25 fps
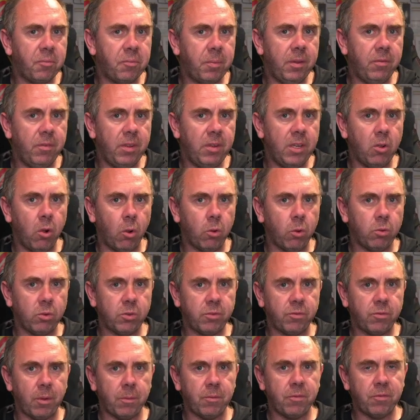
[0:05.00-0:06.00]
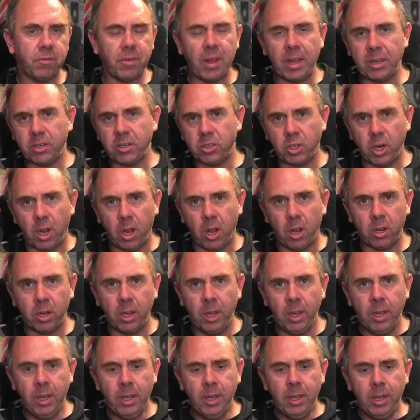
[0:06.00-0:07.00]
FPV goggles from Fat Shark.
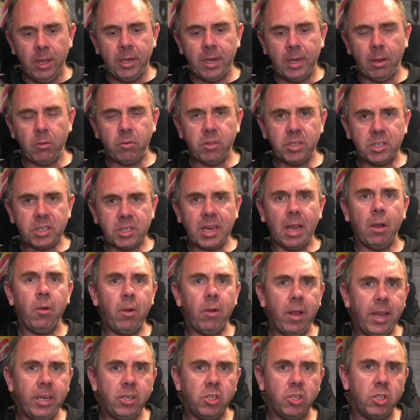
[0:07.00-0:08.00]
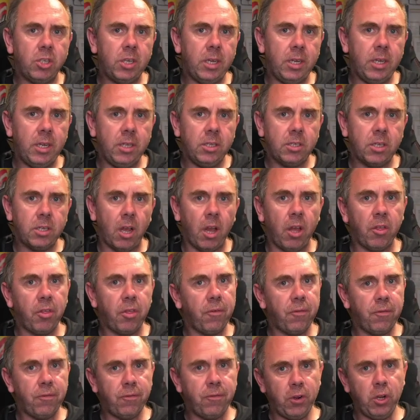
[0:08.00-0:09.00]
Now the Scout HDs are the
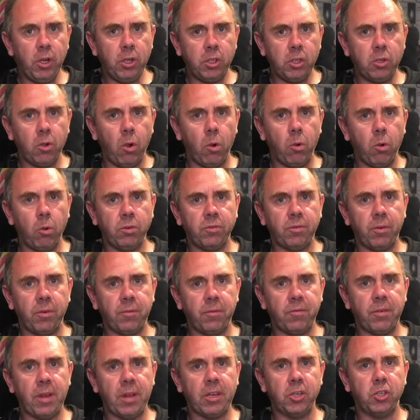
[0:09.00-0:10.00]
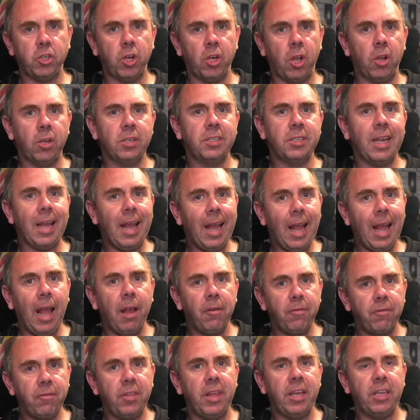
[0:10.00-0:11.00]
first goggles from Fat Shark to
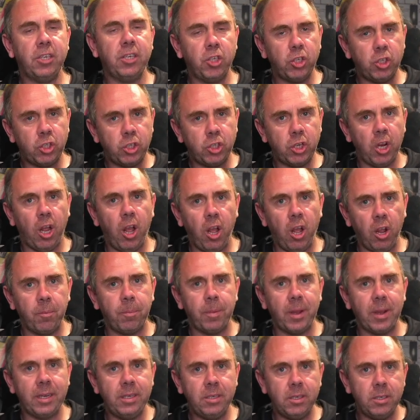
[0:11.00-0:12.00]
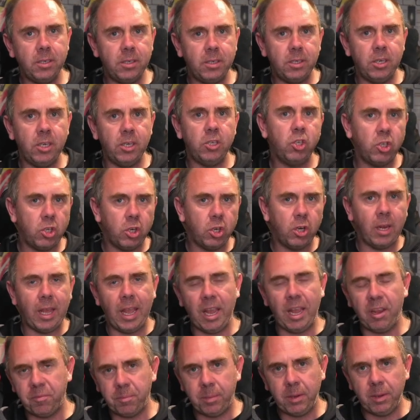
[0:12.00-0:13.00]
have their Shark Byte digital
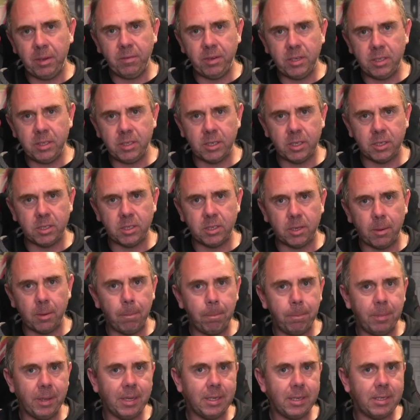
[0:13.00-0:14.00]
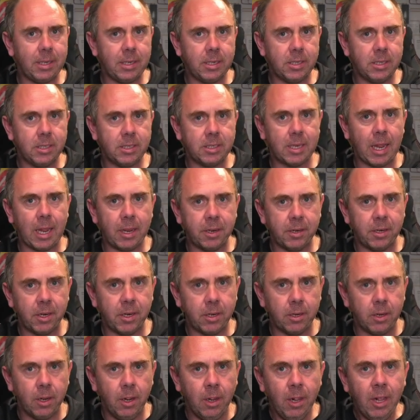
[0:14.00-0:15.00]
FPV system built in as
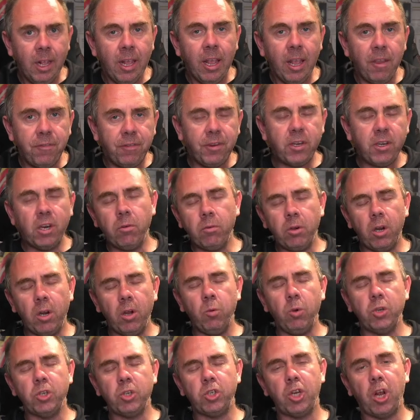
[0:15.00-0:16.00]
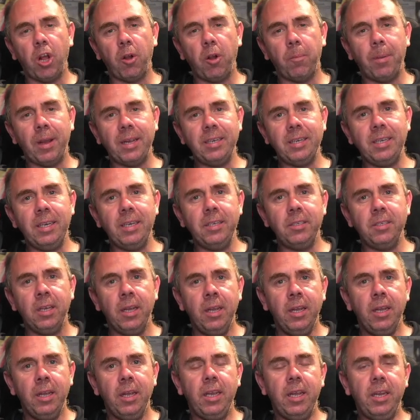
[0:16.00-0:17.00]
standard. If you don't know what Shark Byte is,
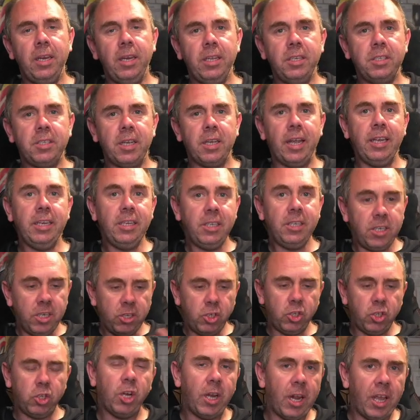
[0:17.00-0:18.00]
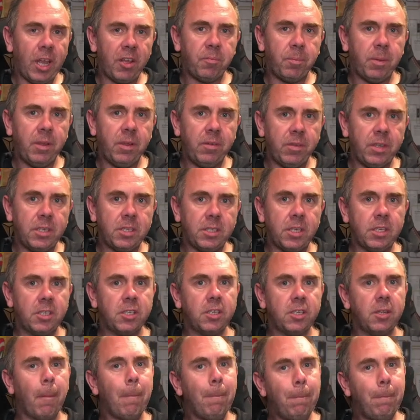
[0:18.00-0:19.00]
it is a digital FPV
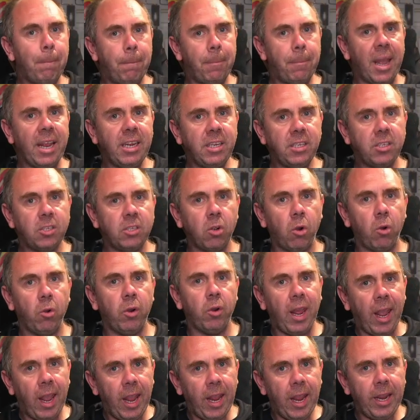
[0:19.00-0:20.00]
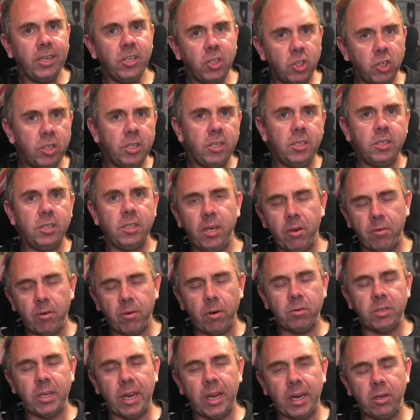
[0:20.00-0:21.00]
system based on HD Zero
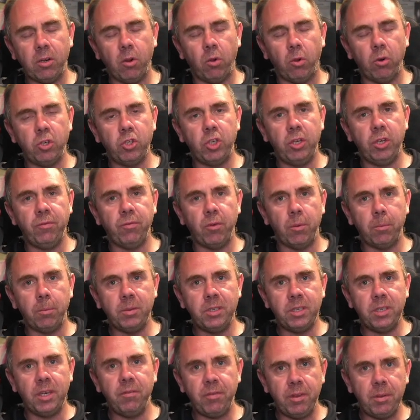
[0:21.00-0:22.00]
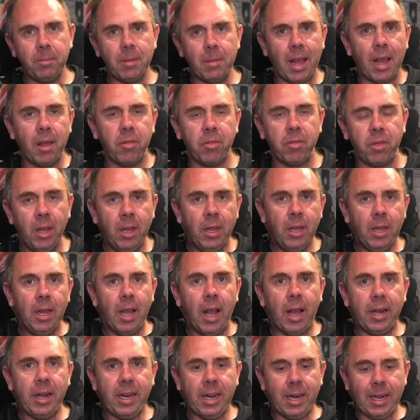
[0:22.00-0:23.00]
technology from DiviMath
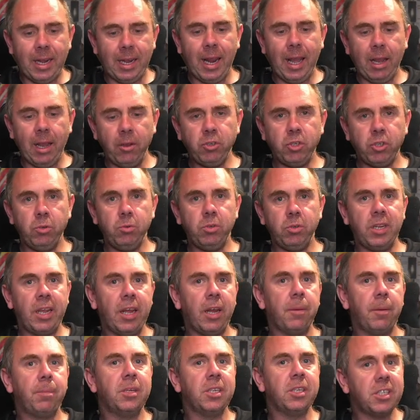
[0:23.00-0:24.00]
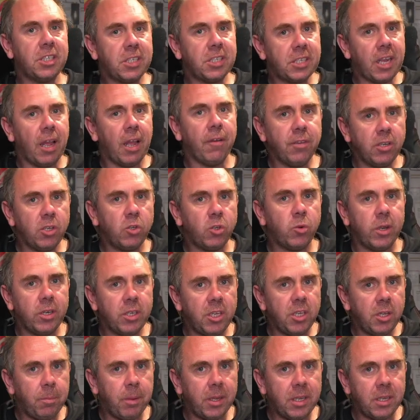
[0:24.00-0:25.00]
and it allows you to get up to
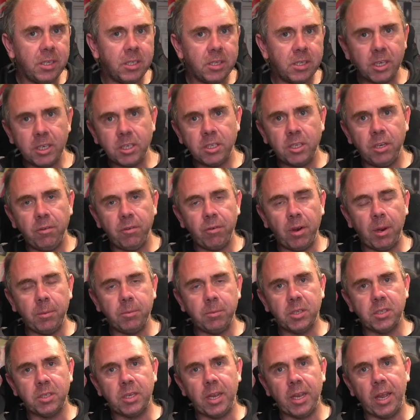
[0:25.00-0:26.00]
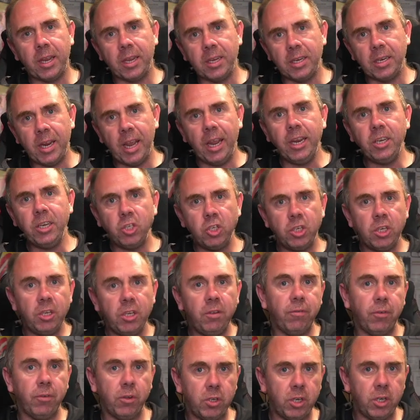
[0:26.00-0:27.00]
720p 60 frames a second HD
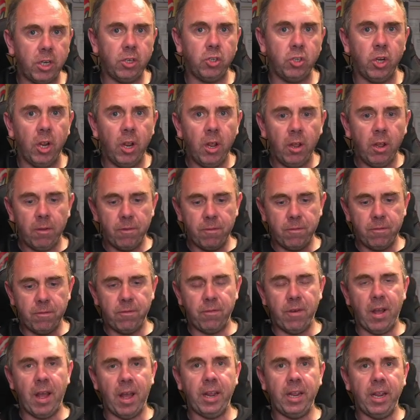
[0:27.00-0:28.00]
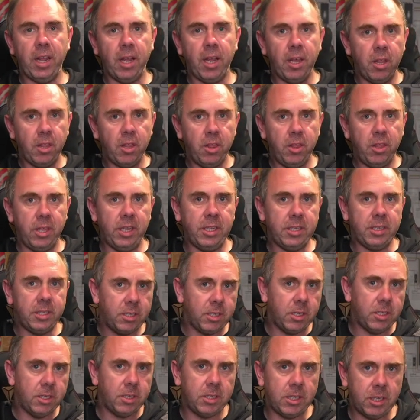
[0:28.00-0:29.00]
footage via
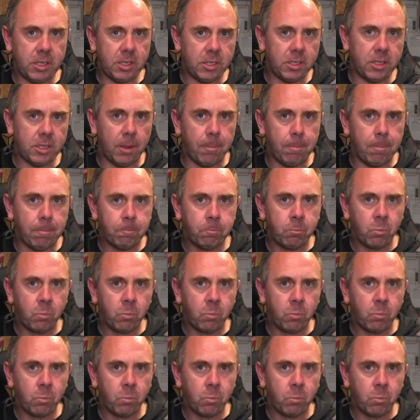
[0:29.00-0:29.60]
this system.